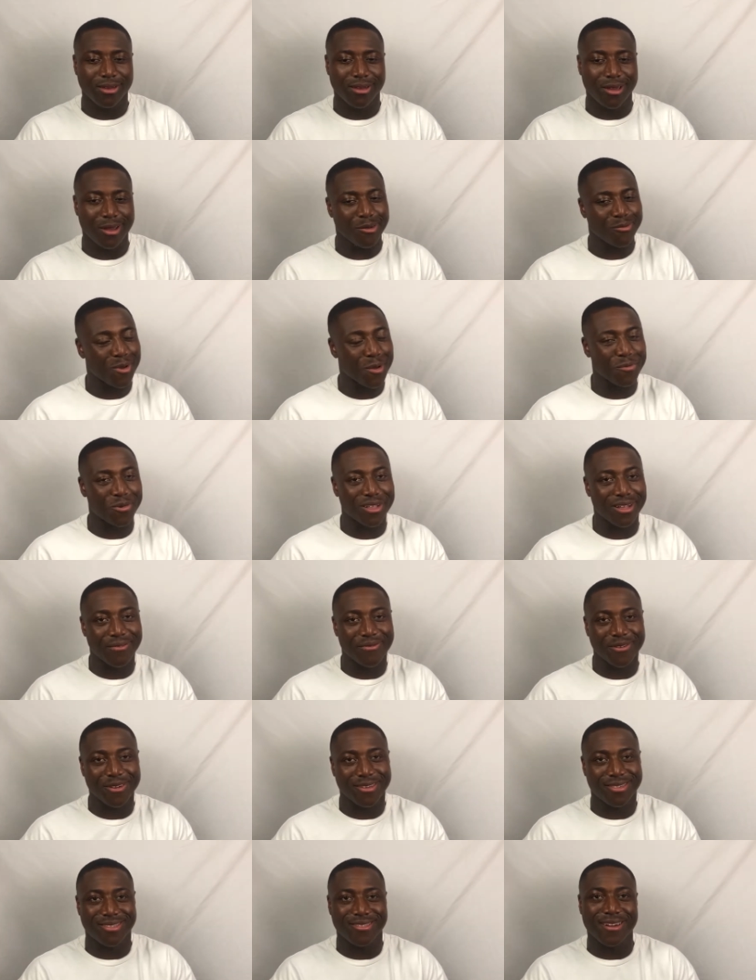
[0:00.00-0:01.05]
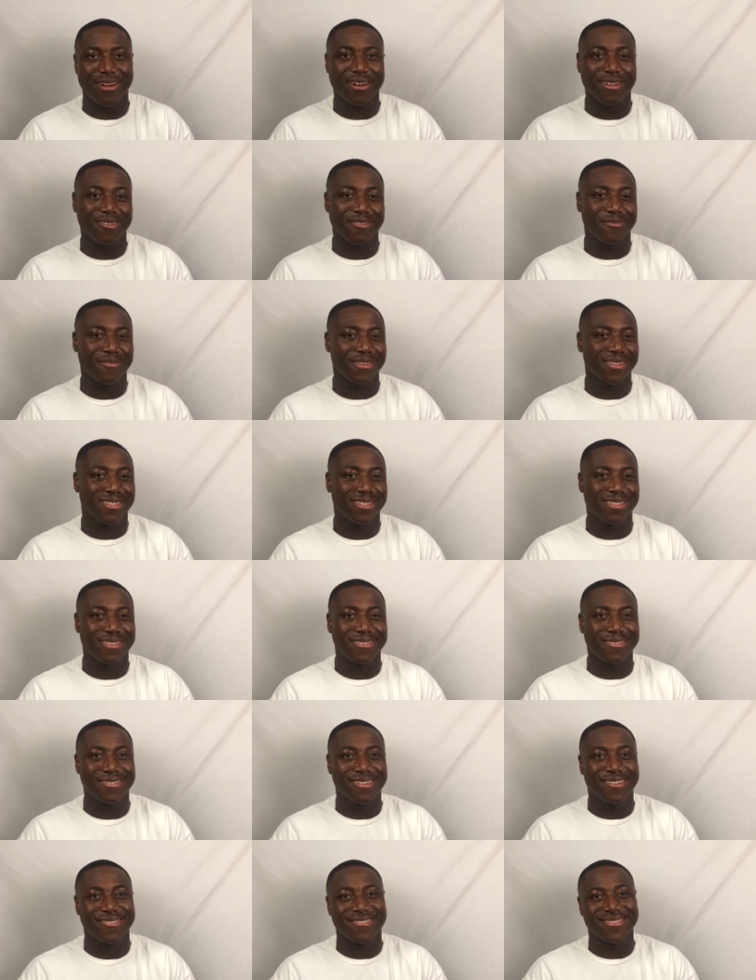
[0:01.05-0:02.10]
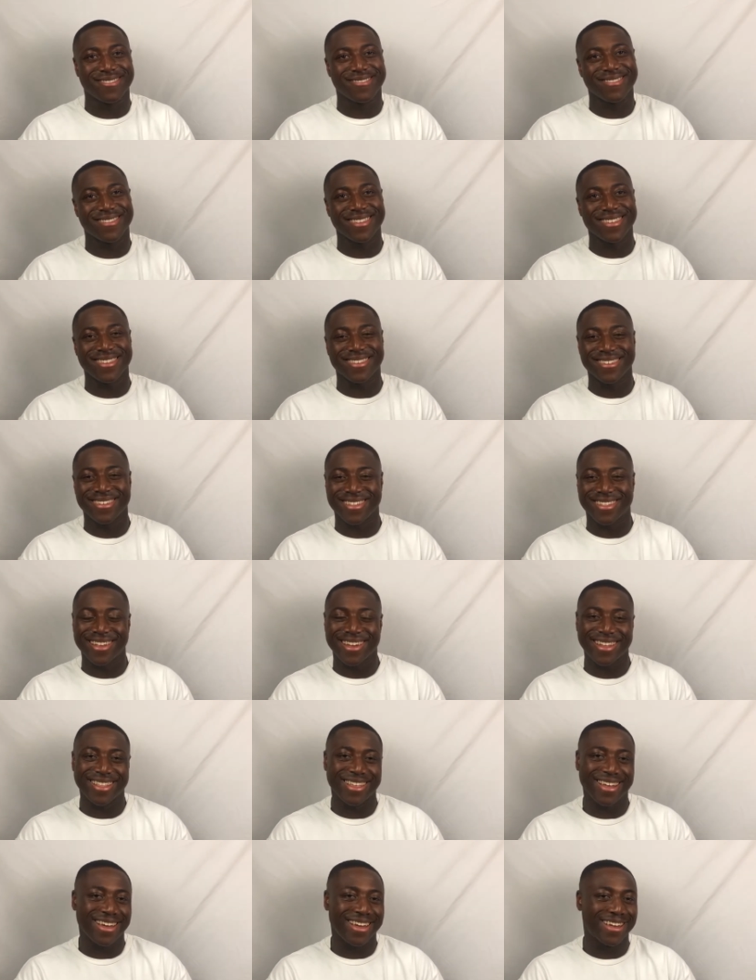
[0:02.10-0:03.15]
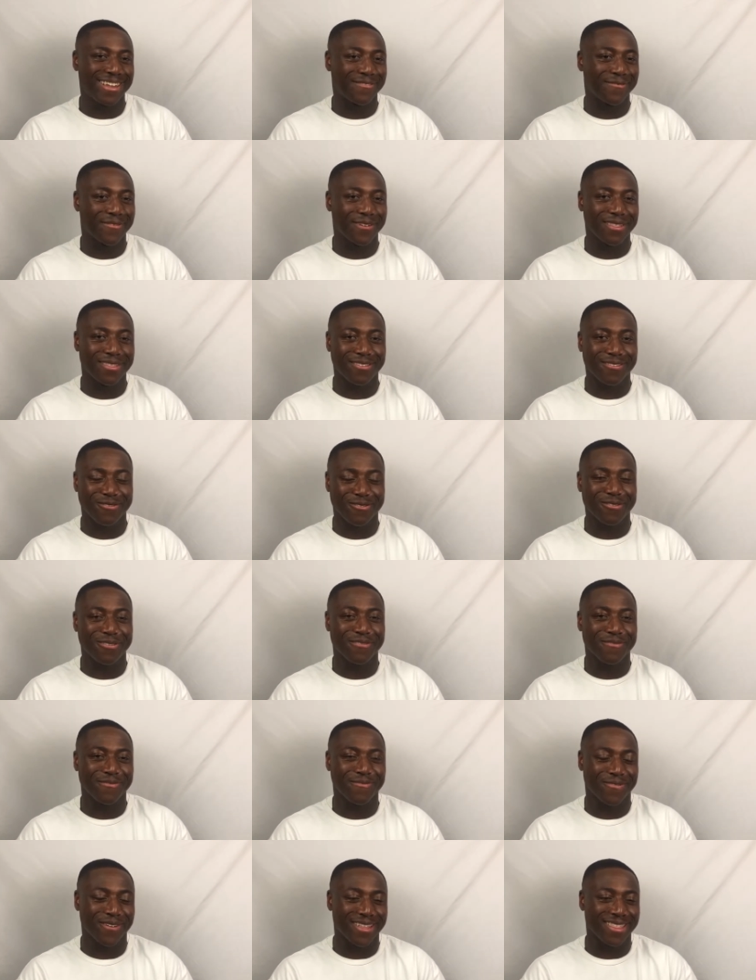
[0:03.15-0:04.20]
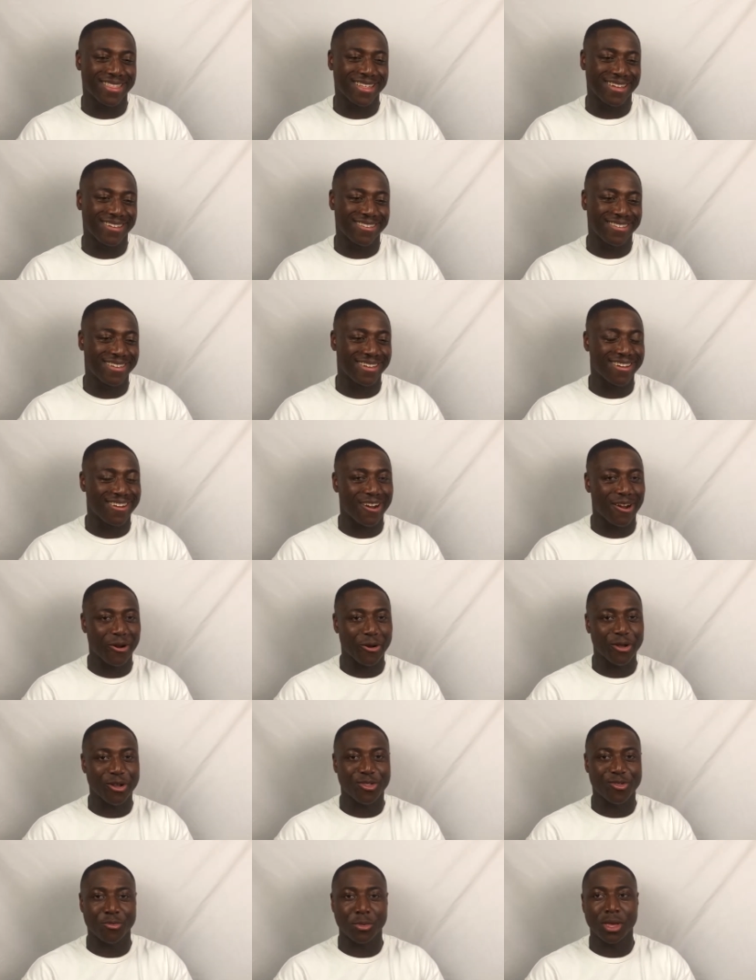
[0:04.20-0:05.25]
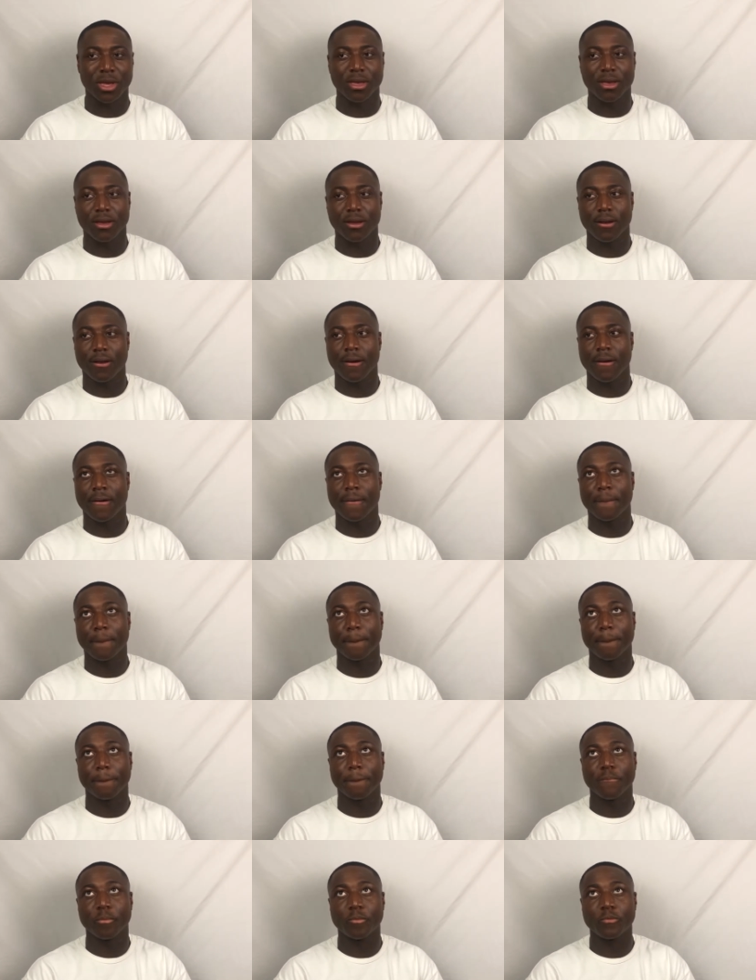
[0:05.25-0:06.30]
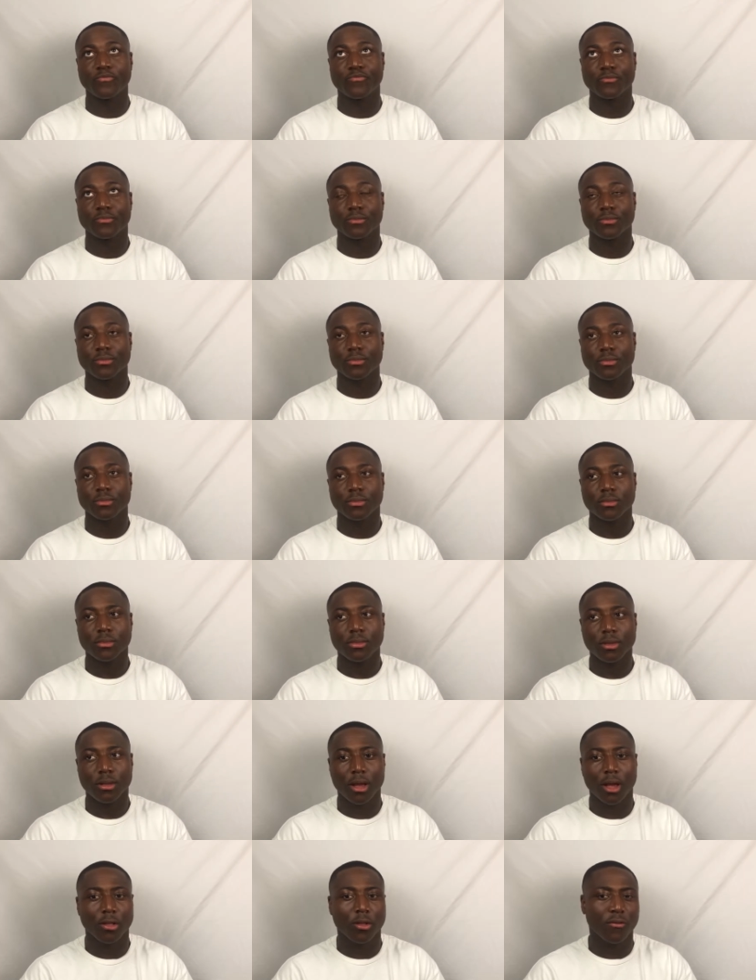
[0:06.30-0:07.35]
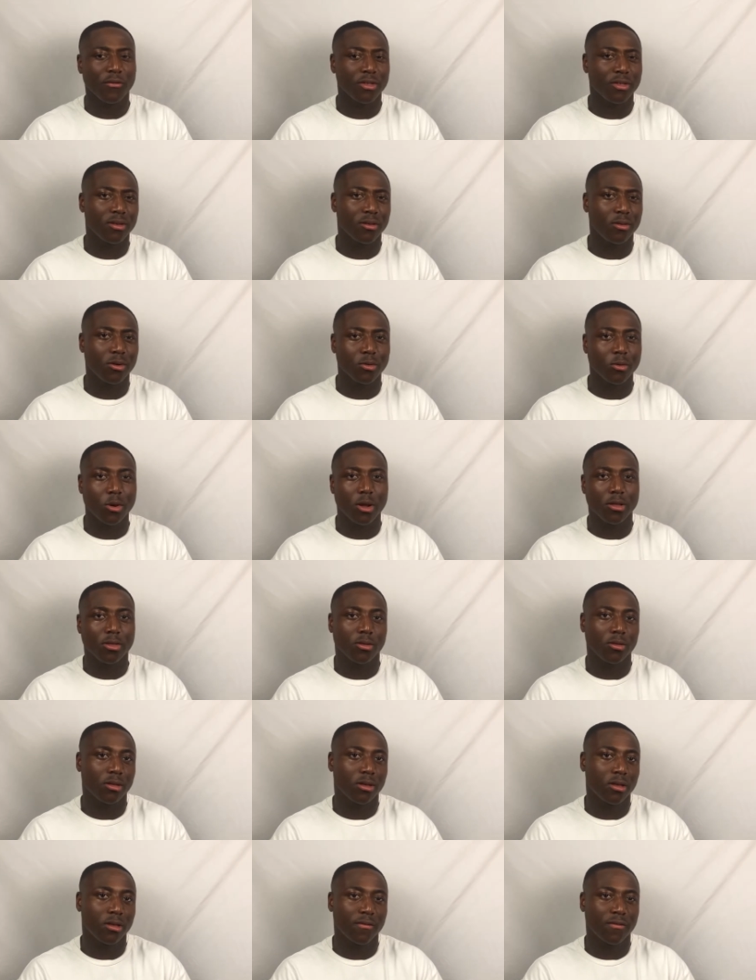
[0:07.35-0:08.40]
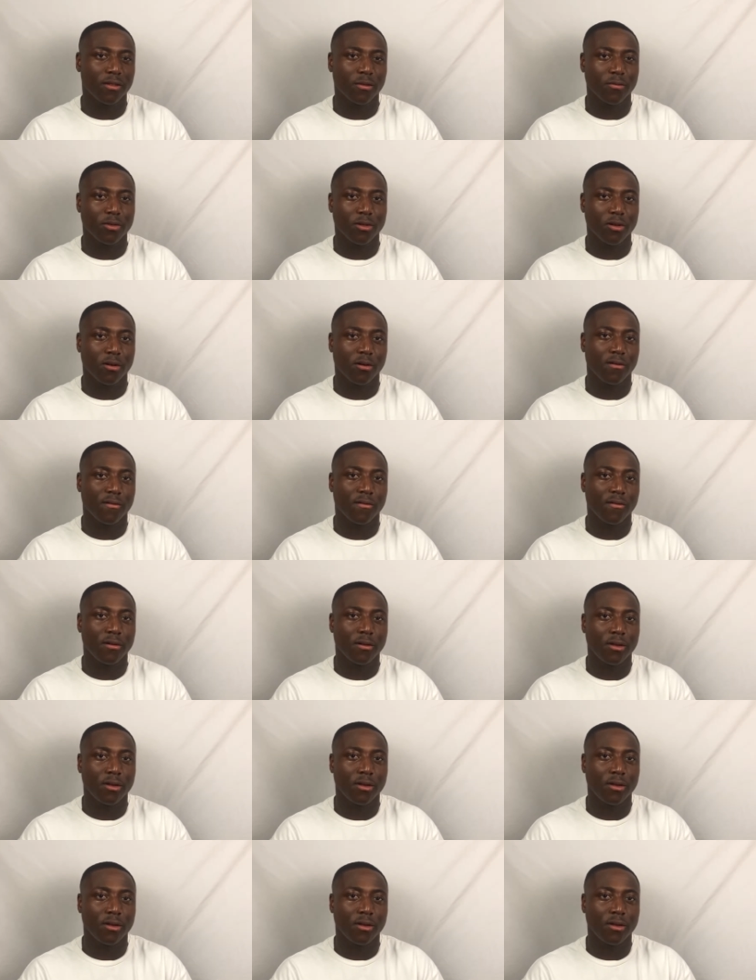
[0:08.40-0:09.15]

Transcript: I remember when I first started, obviously, I wasn't really good like that. I had good friends that could encourage me. And obviously, God worked on the gift himself.